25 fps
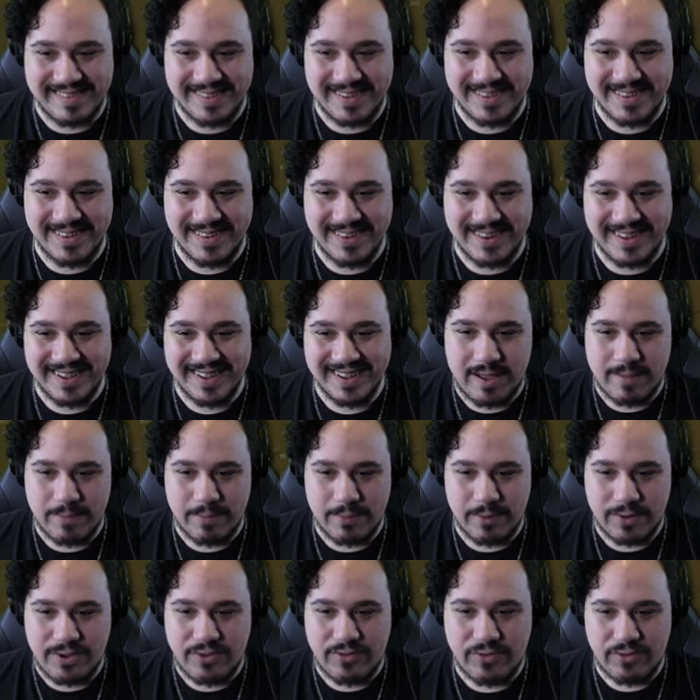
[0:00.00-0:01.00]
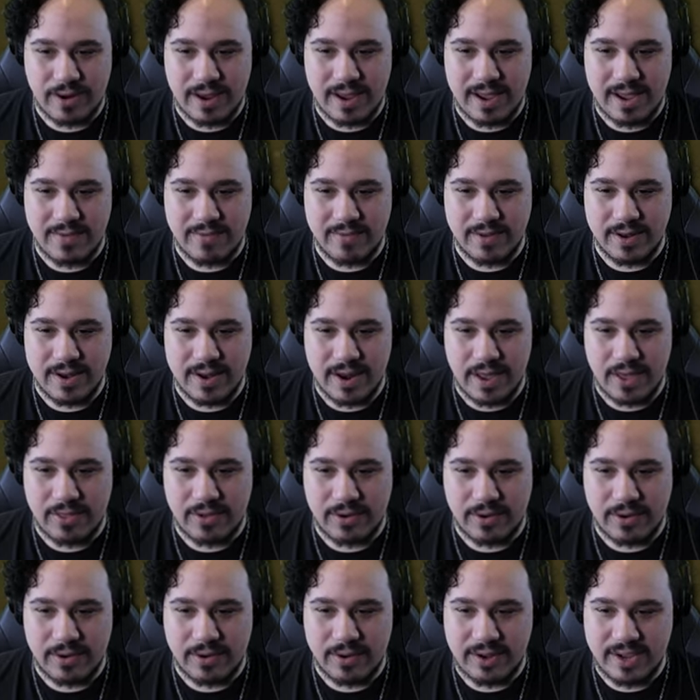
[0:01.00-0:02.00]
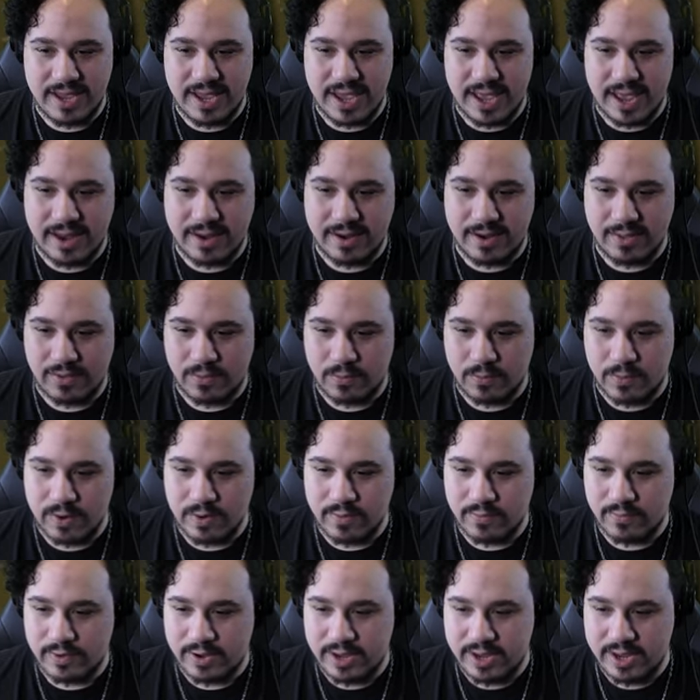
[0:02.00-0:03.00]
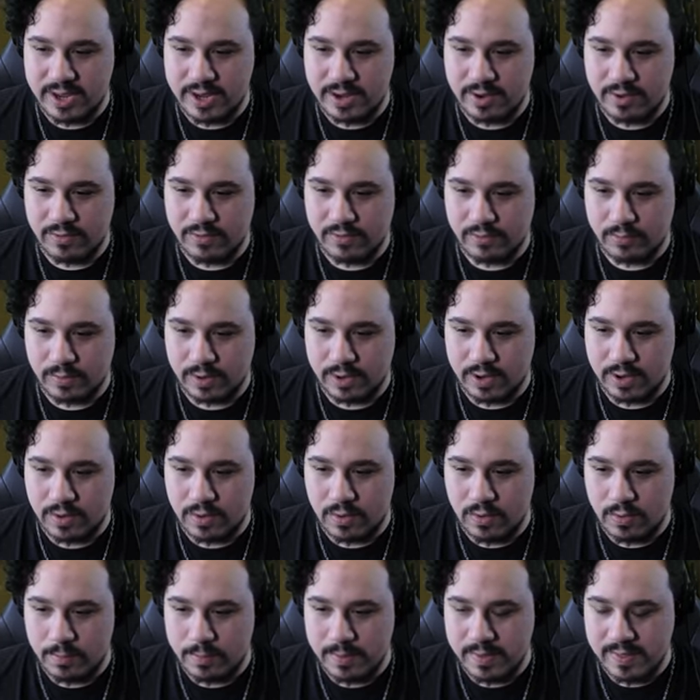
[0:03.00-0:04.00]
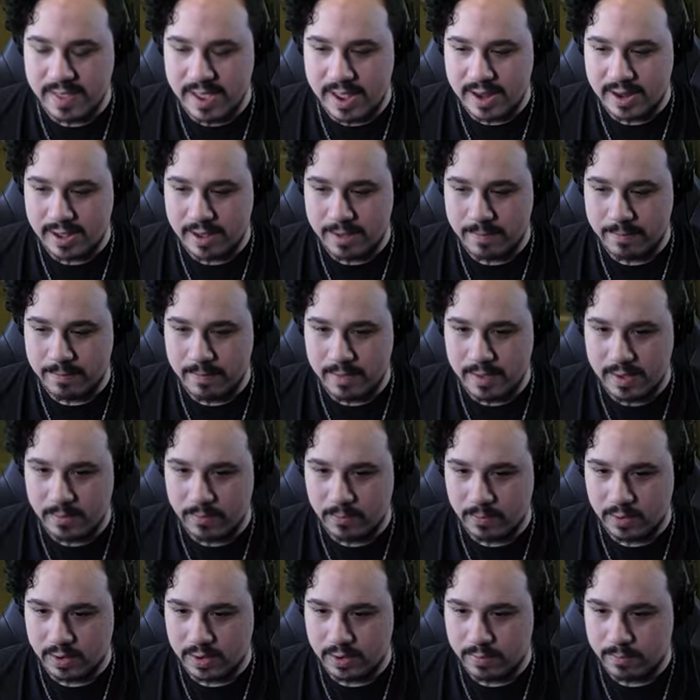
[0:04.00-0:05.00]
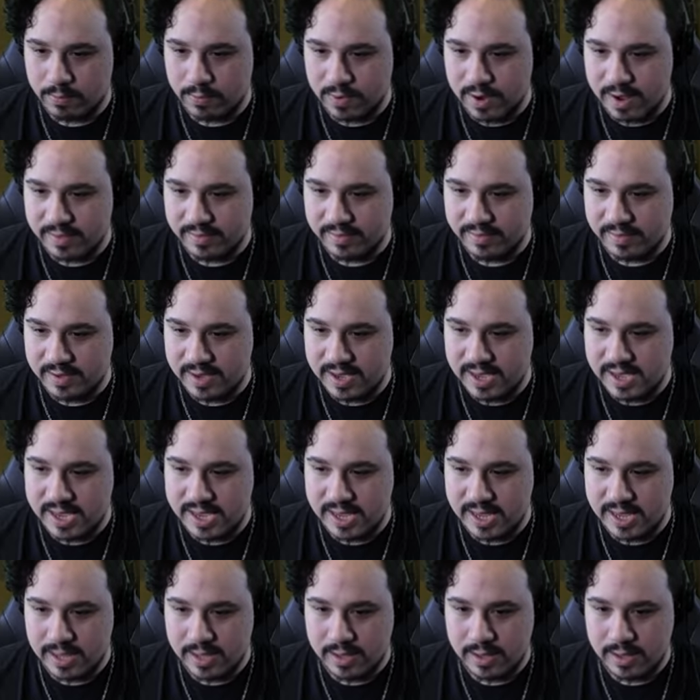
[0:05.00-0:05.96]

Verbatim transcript: dude. I'm pretty sure I have another one over here. So we're gonna open that up and we're gonna press E.